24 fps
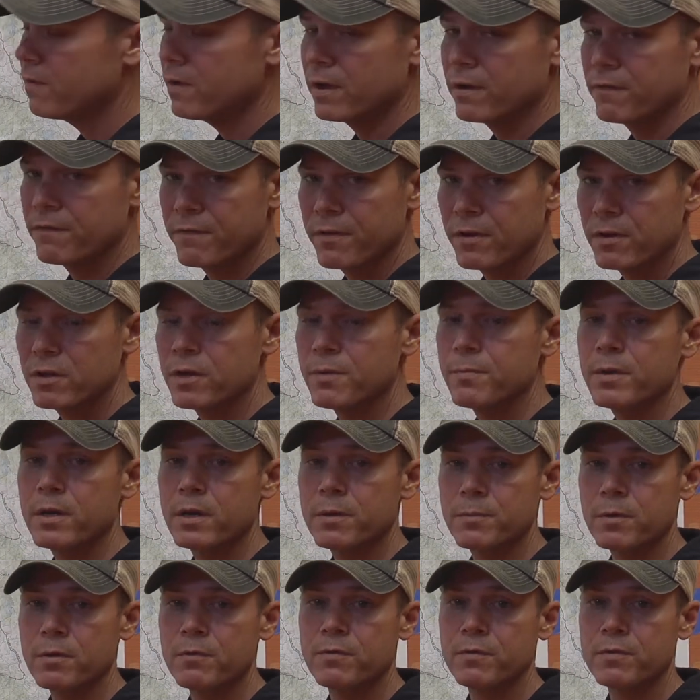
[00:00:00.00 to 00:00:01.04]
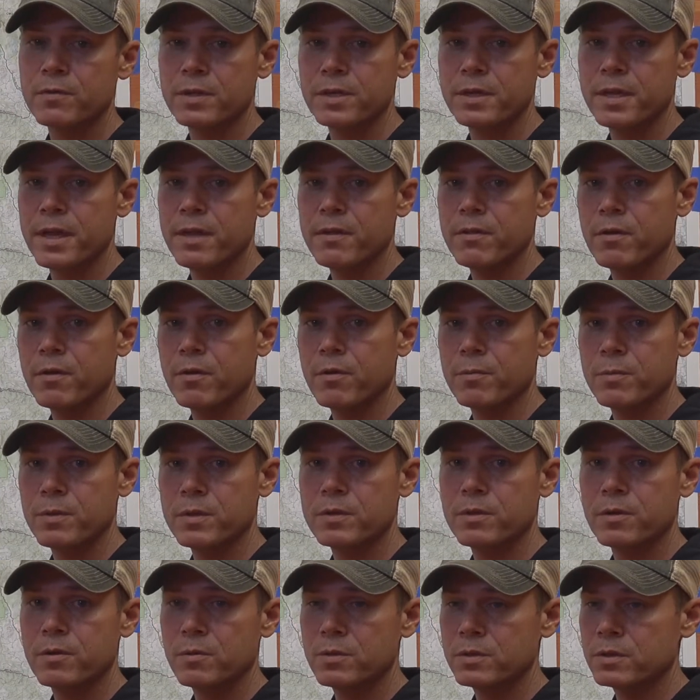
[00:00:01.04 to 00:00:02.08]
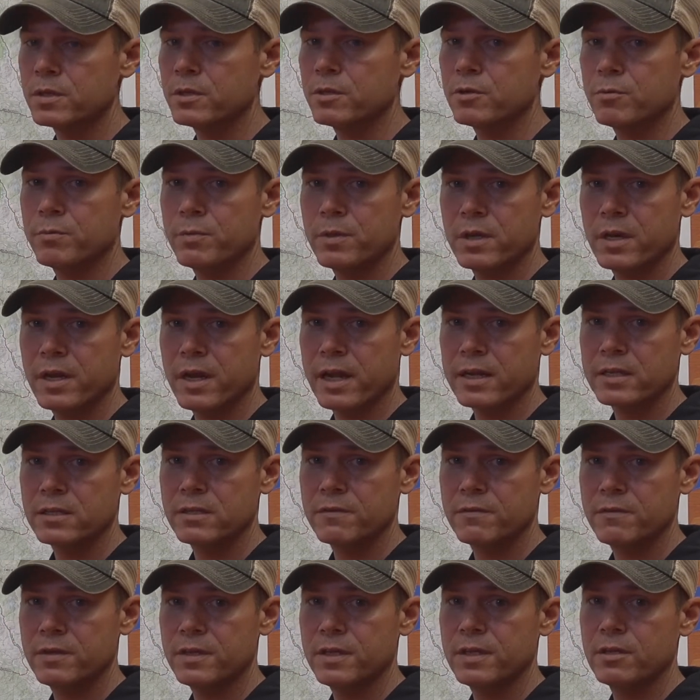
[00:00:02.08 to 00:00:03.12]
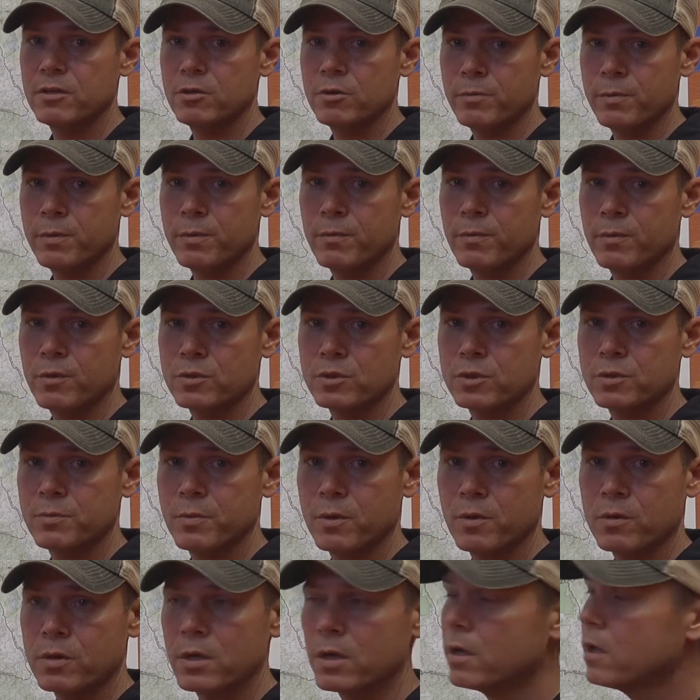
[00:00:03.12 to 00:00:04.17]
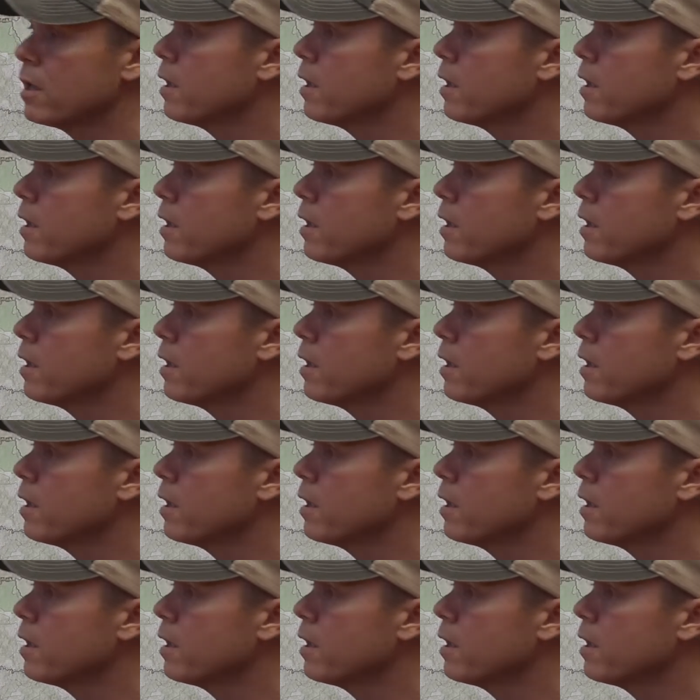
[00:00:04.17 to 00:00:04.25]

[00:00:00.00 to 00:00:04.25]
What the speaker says: Fairly minimal for the day though, but there was a little bit of activity, a little bit more smoke.